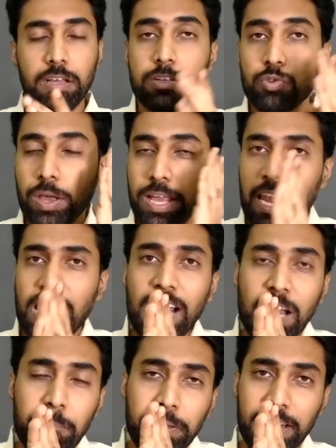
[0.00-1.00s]
So
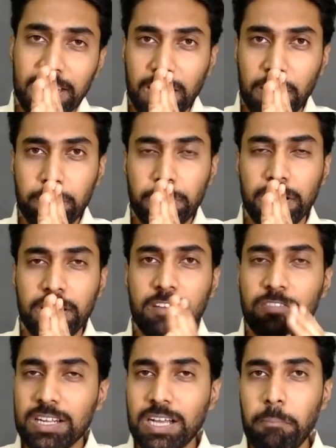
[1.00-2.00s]
LLP and company
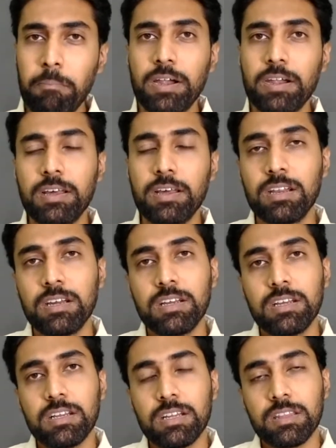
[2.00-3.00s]
will come under
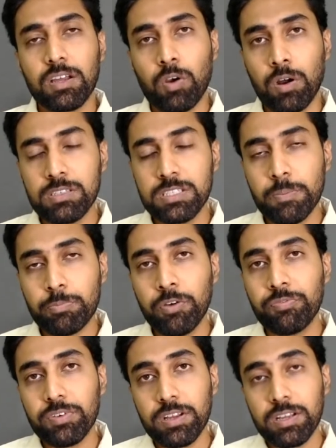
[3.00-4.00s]
the concept of